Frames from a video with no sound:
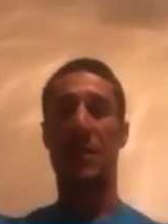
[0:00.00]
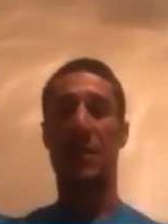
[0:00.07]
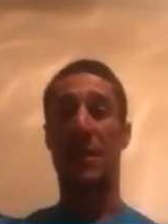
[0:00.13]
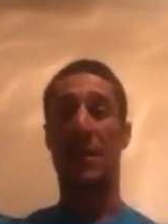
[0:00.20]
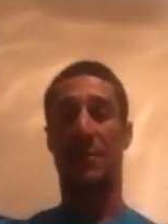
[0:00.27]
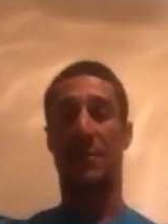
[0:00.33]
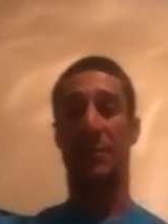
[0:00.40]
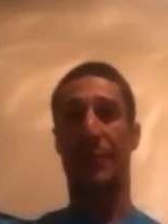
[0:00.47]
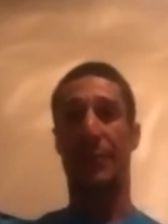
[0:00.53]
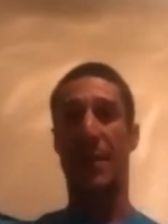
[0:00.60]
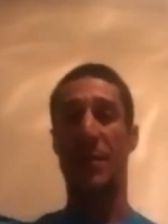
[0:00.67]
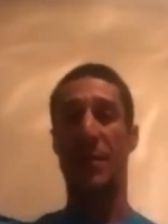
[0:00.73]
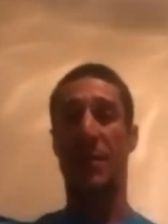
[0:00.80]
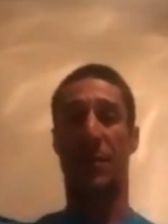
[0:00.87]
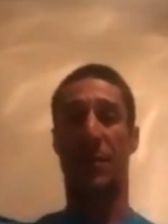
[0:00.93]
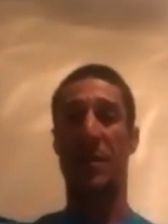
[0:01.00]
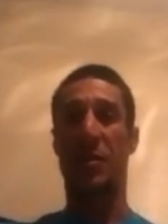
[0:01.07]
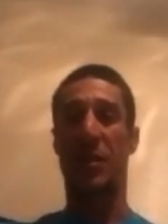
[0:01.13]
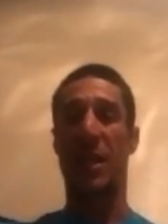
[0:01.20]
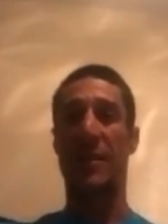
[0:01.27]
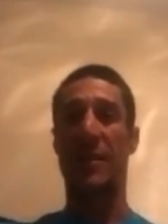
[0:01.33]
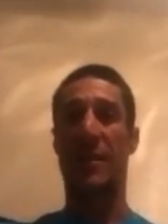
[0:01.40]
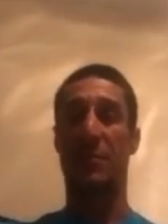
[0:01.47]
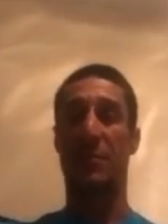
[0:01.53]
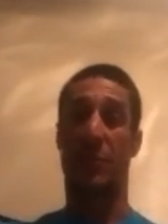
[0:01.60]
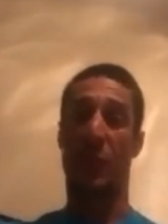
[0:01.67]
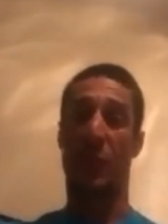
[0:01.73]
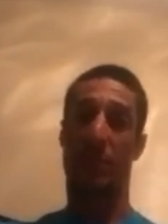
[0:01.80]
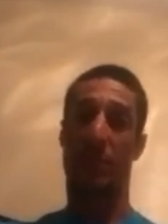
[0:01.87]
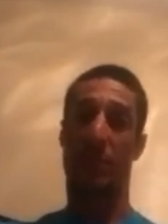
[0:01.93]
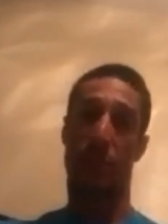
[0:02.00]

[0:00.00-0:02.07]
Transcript: probably the only shot that maybe